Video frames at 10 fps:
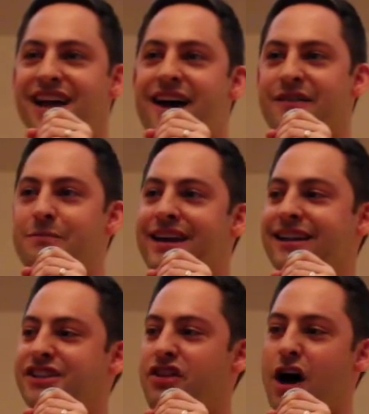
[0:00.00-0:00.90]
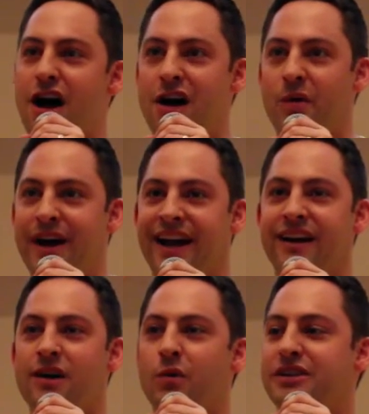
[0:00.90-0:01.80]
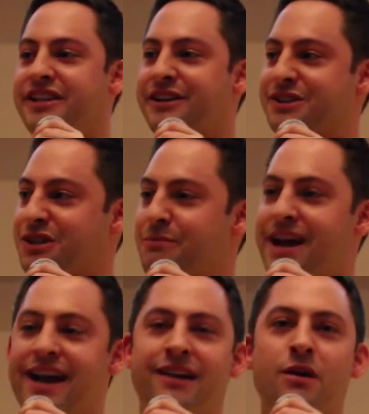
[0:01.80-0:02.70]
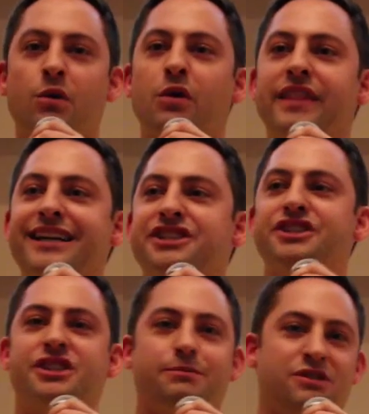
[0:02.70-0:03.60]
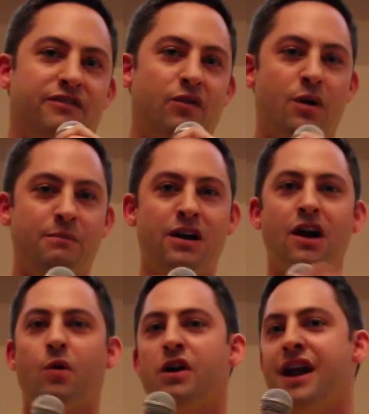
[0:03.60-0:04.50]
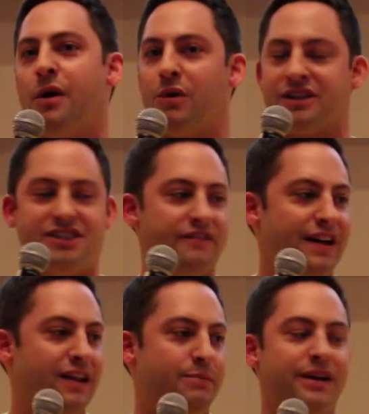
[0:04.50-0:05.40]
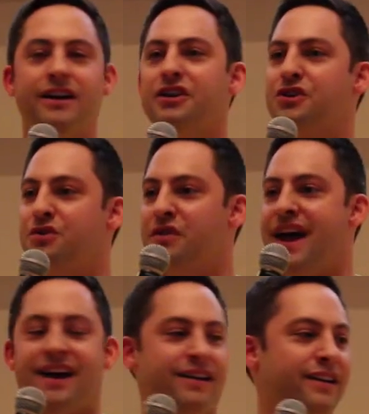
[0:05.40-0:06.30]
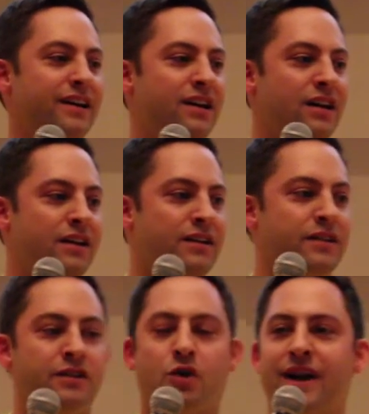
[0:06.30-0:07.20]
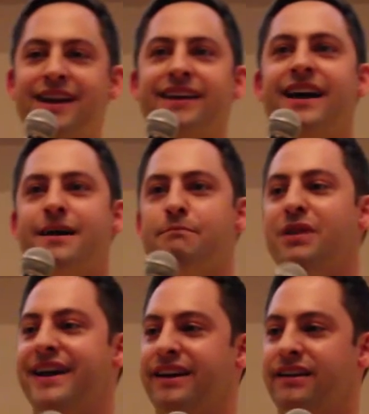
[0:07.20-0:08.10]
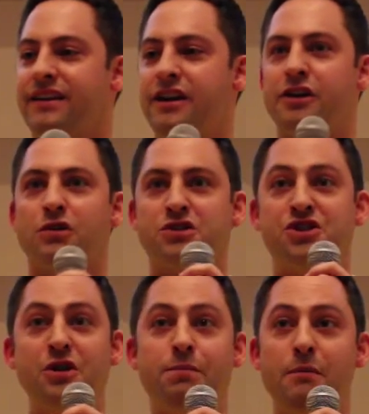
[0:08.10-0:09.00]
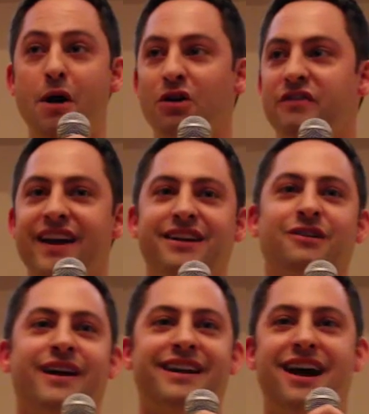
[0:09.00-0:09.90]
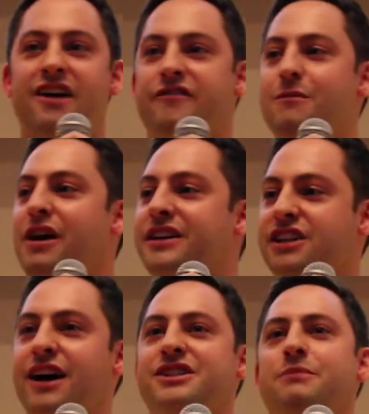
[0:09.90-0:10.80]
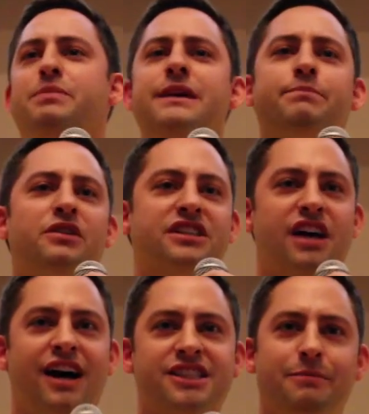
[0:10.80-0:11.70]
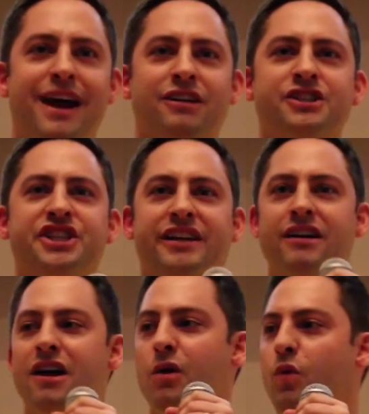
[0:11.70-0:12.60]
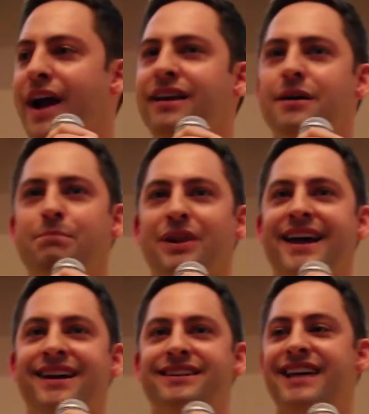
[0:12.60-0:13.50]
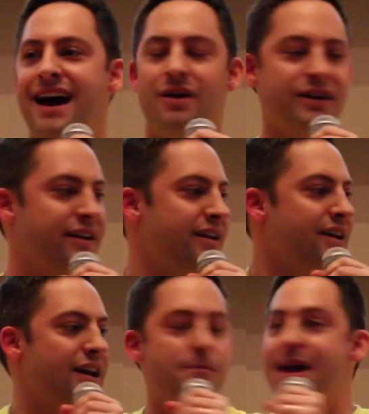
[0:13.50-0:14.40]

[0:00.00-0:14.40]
having meetings in the hallway where deals are made, where relationships are formed, where networks develop. Do that. Create a game plan. You're super motivated right now from all these awesome people, this awesome energy. Write a plan down and